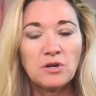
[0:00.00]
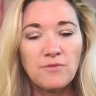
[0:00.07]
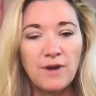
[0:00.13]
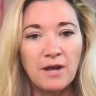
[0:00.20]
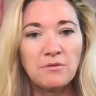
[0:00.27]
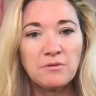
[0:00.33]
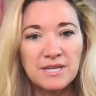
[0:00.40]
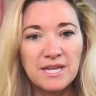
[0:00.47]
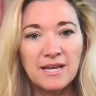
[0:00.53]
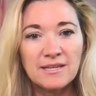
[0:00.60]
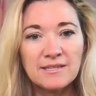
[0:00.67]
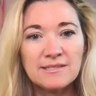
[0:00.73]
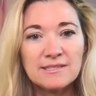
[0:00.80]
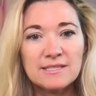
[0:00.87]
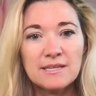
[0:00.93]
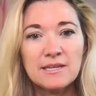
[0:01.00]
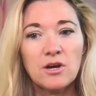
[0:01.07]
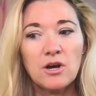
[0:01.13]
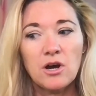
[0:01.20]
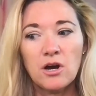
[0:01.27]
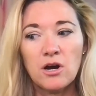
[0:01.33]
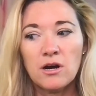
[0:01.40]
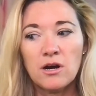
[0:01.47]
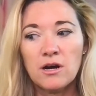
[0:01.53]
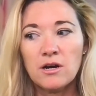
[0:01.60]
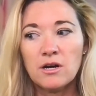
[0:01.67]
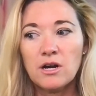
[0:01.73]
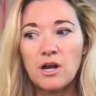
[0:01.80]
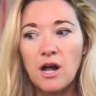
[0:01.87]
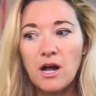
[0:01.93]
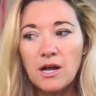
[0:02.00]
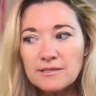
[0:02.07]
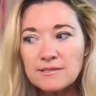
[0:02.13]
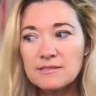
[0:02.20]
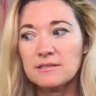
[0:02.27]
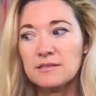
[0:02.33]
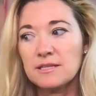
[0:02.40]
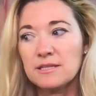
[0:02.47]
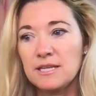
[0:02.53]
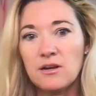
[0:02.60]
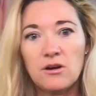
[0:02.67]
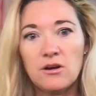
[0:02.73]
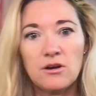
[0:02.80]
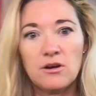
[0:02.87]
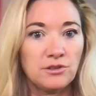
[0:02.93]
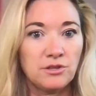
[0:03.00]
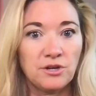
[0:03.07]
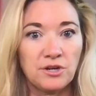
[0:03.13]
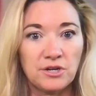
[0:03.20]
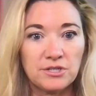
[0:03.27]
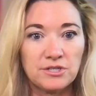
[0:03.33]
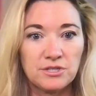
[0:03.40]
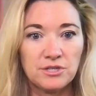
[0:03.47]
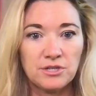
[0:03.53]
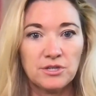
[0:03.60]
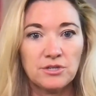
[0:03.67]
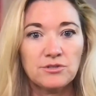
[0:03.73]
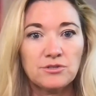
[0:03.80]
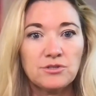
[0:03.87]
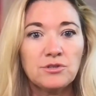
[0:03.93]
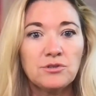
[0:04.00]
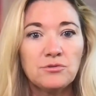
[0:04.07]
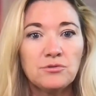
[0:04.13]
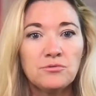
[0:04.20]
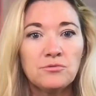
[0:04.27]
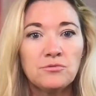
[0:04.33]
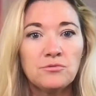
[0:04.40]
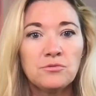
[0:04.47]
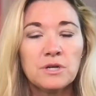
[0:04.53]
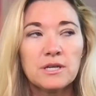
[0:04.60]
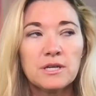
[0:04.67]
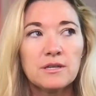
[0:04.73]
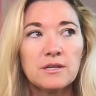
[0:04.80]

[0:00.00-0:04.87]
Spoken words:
around us are constantly on alert to